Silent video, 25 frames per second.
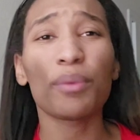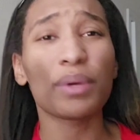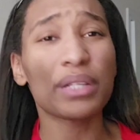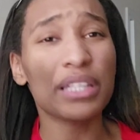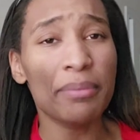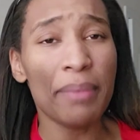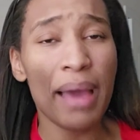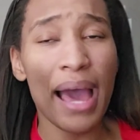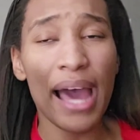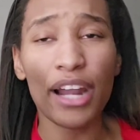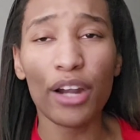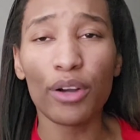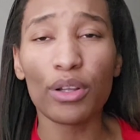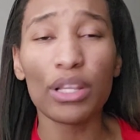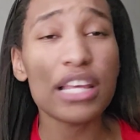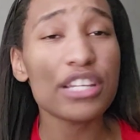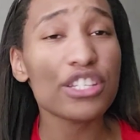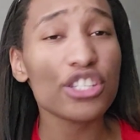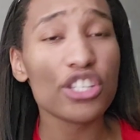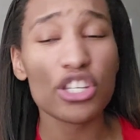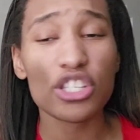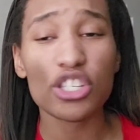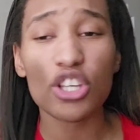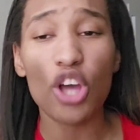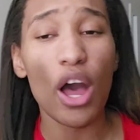really matter. Let's
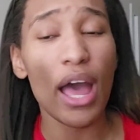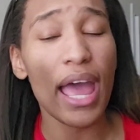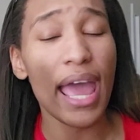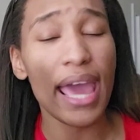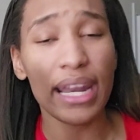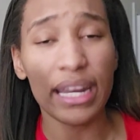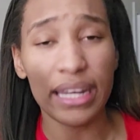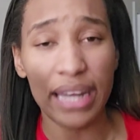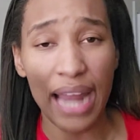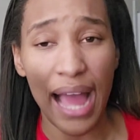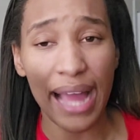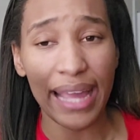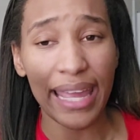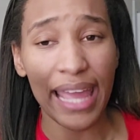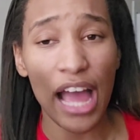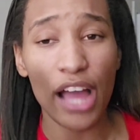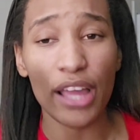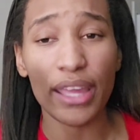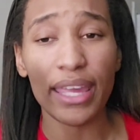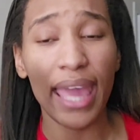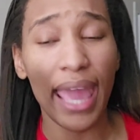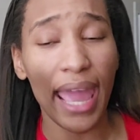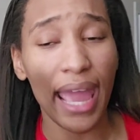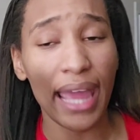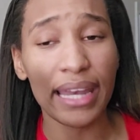just go ahead and knock out
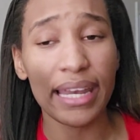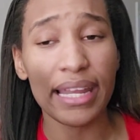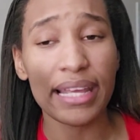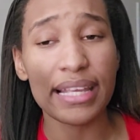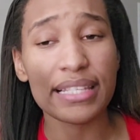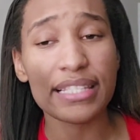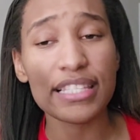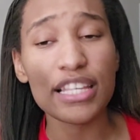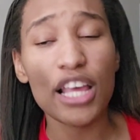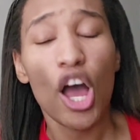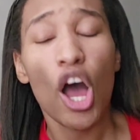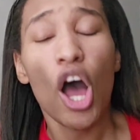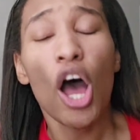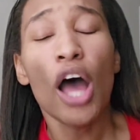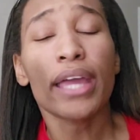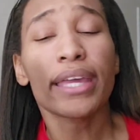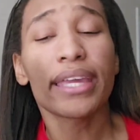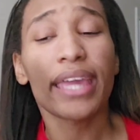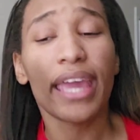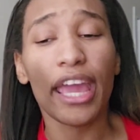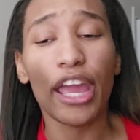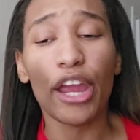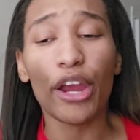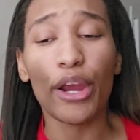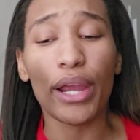Candiace,
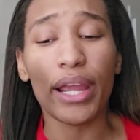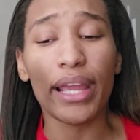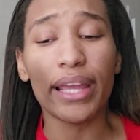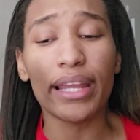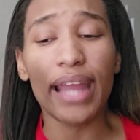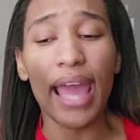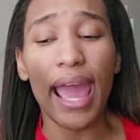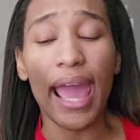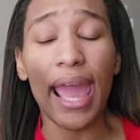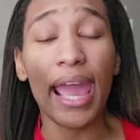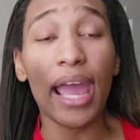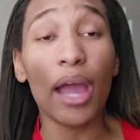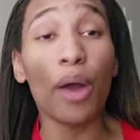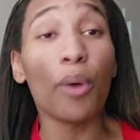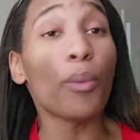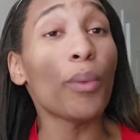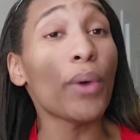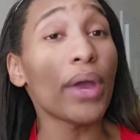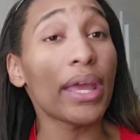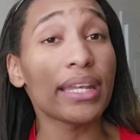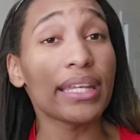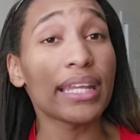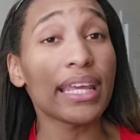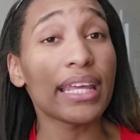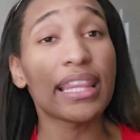Karen, and
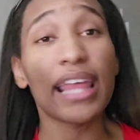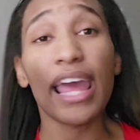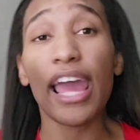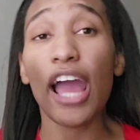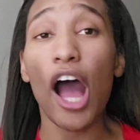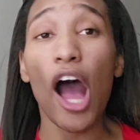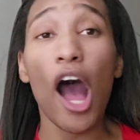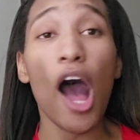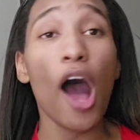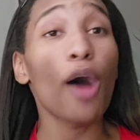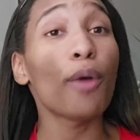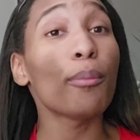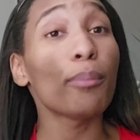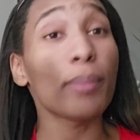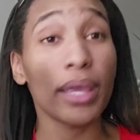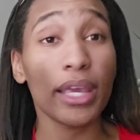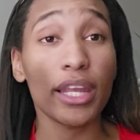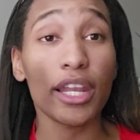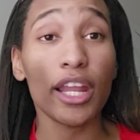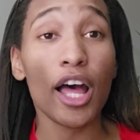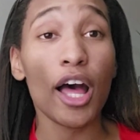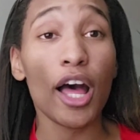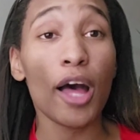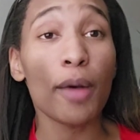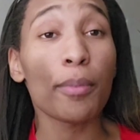Wendy. They all meet
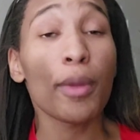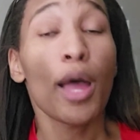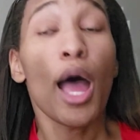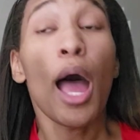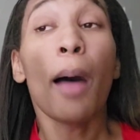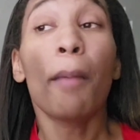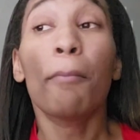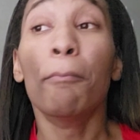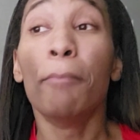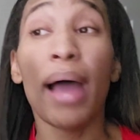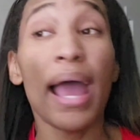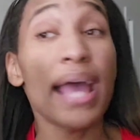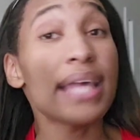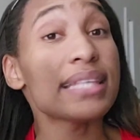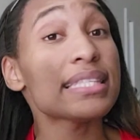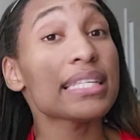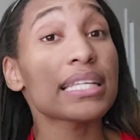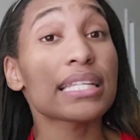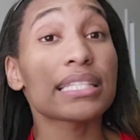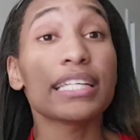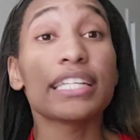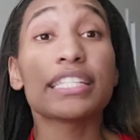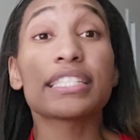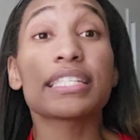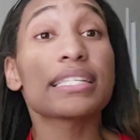up
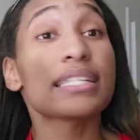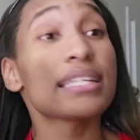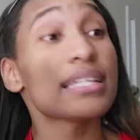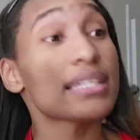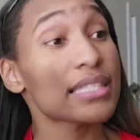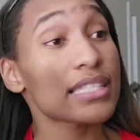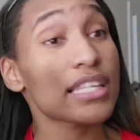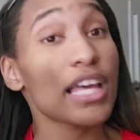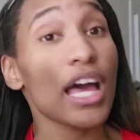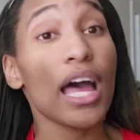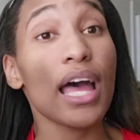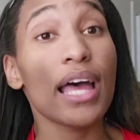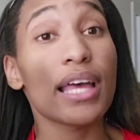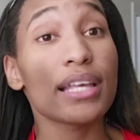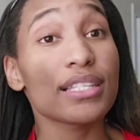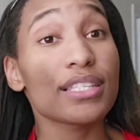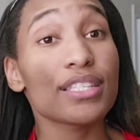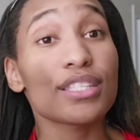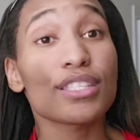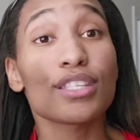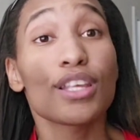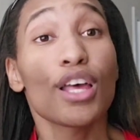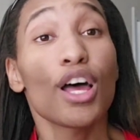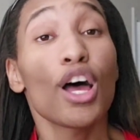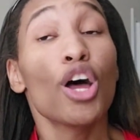basically to
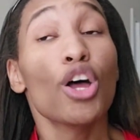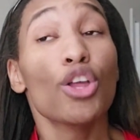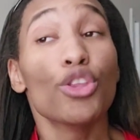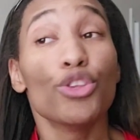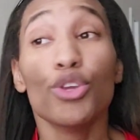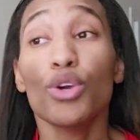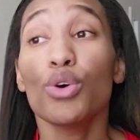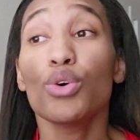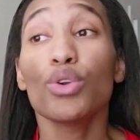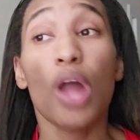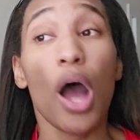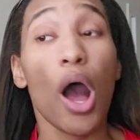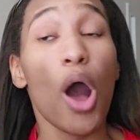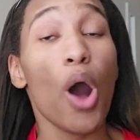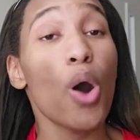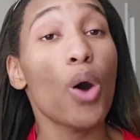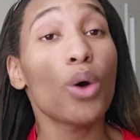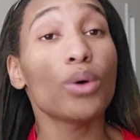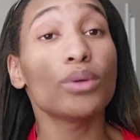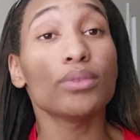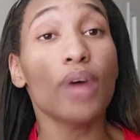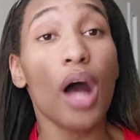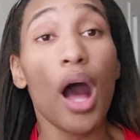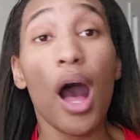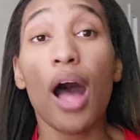discuss, you
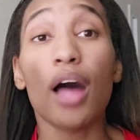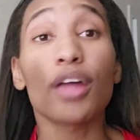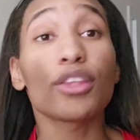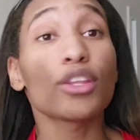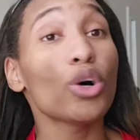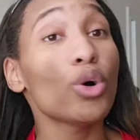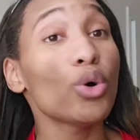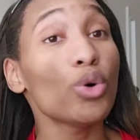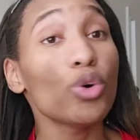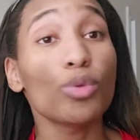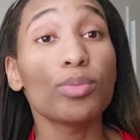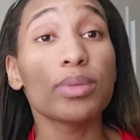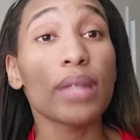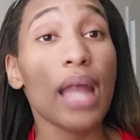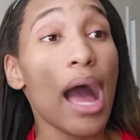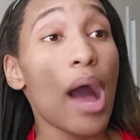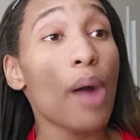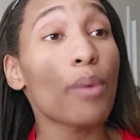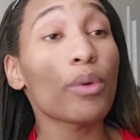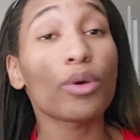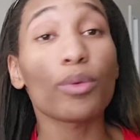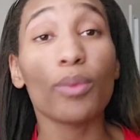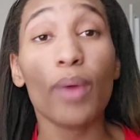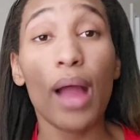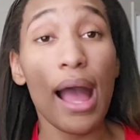know, all the hoopla
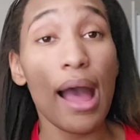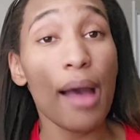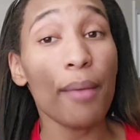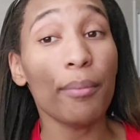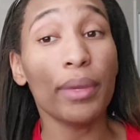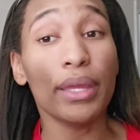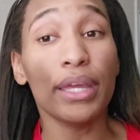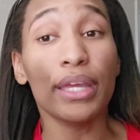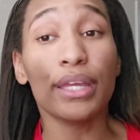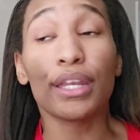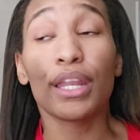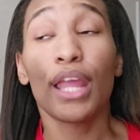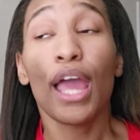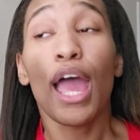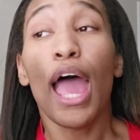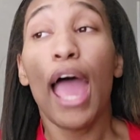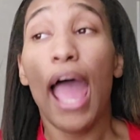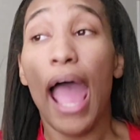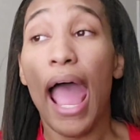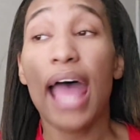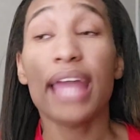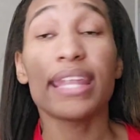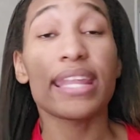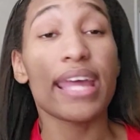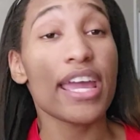with Robyn.
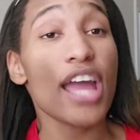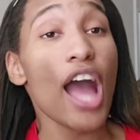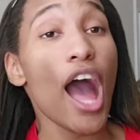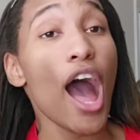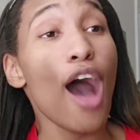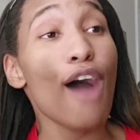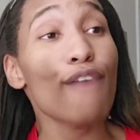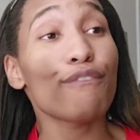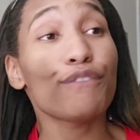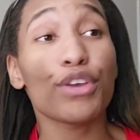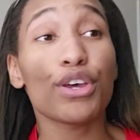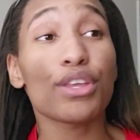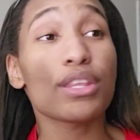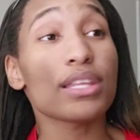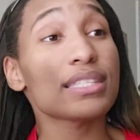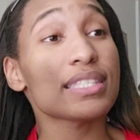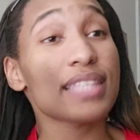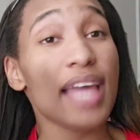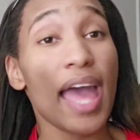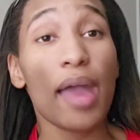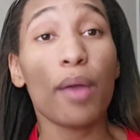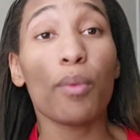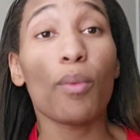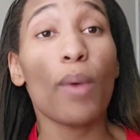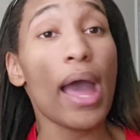And they all feel the
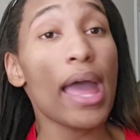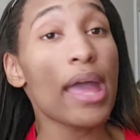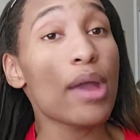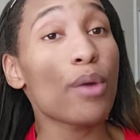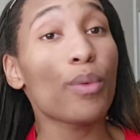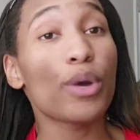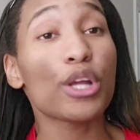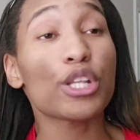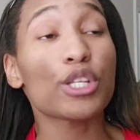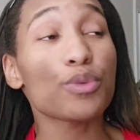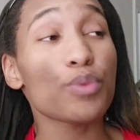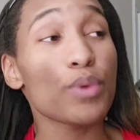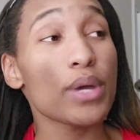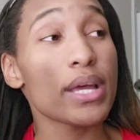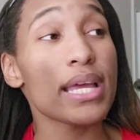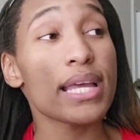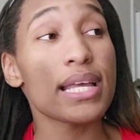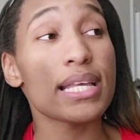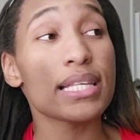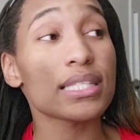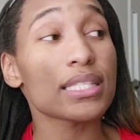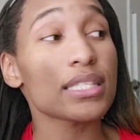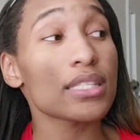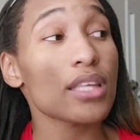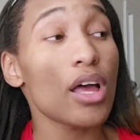same way, which
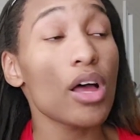was,